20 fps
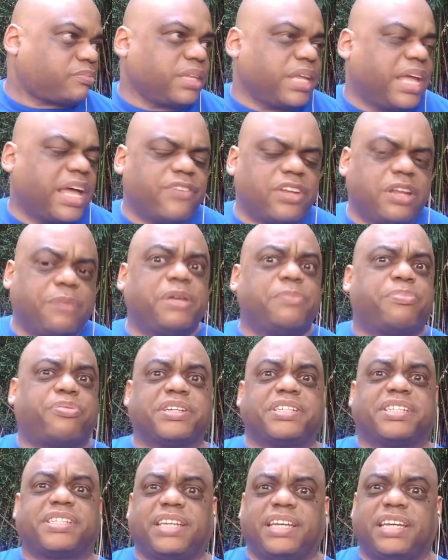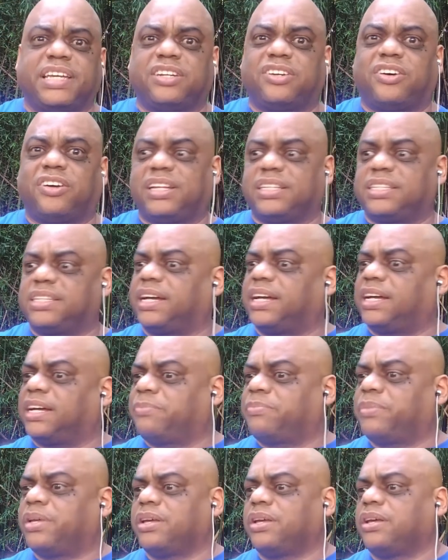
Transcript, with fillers: having to be pristine all the time.